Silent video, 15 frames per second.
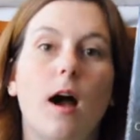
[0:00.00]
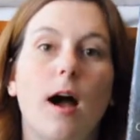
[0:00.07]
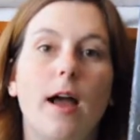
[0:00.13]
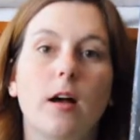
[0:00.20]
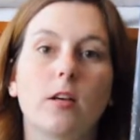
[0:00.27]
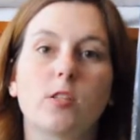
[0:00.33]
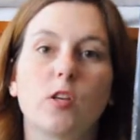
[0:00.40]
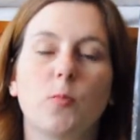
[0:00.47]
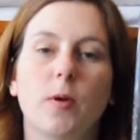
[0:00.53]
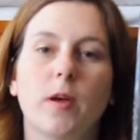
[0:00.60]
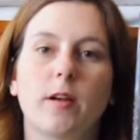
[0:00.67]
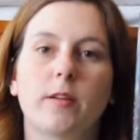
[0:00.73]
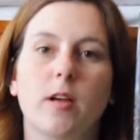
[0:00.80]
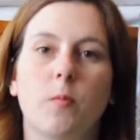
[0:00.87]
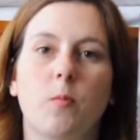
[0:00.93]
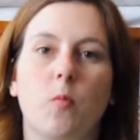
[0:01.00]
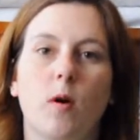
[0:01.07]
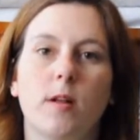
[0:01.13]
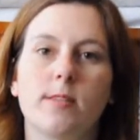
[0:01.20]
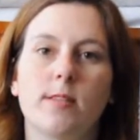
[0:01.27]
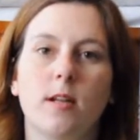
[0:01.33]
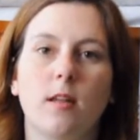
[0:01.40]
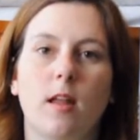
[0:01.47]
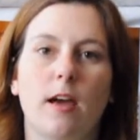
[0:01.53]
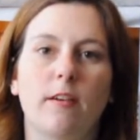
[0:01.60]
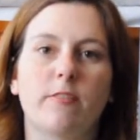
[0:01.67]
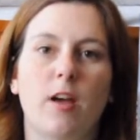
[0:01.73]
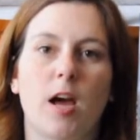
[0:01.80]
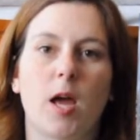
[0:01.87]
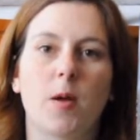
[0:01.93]
I also picked up Once in a
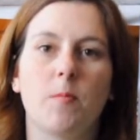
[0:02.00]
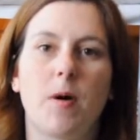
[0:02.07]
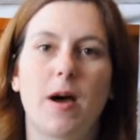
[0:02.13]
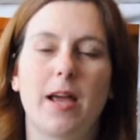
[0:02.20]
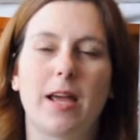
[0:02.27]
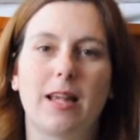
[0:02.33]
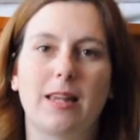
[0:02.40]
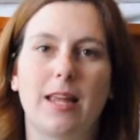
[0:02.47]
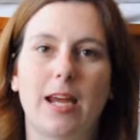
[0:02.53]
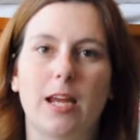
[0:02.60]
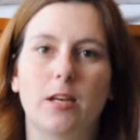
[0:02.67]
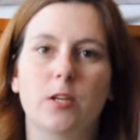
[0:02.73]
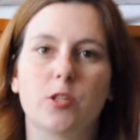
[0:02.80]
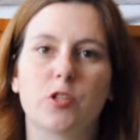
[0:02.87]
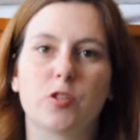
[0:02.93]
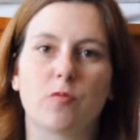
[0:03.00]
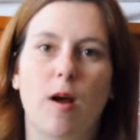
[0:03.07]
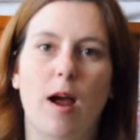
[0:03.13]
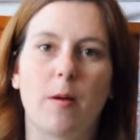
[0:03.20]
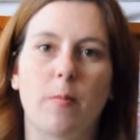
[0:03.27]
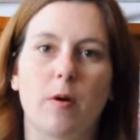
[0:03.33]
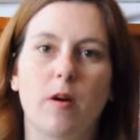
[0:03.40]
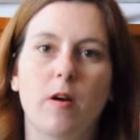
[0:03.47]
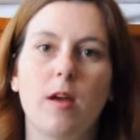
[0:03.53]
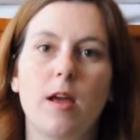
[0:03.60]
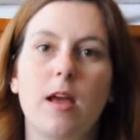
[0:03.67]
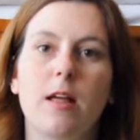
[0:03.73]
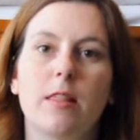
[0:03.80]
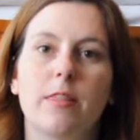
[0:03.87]
Lifetime by Elaine Schreiber.